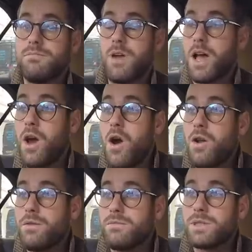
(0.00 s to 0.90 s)
I
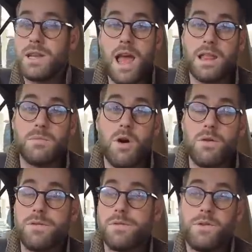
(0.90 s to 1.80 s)
can't slag them off
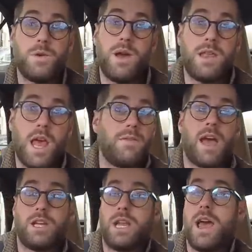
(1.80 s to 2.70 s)
for the way they've
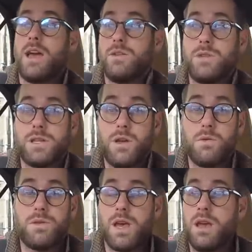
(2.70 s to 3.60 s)
actually handled this whole
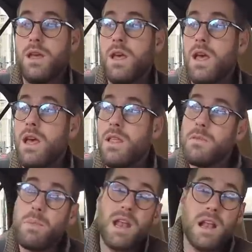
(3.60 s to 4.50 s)
thing.
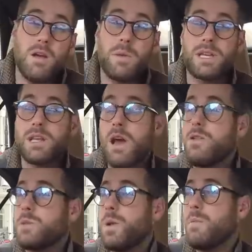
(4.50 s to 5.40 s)
They've been a little bit slow.
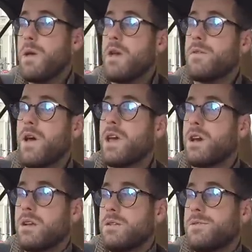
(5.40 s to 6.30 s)
There's been a bit of like
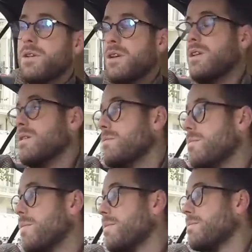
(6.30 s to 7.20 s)
kind of
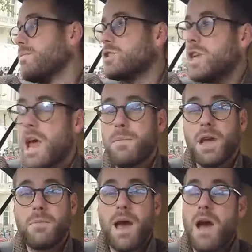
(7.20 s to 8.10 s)
schlepping
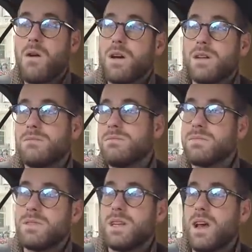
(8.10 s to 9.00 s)
about,
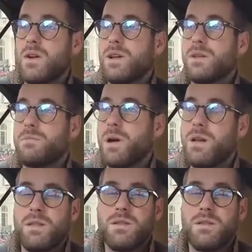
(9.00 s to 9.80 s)
and you know, but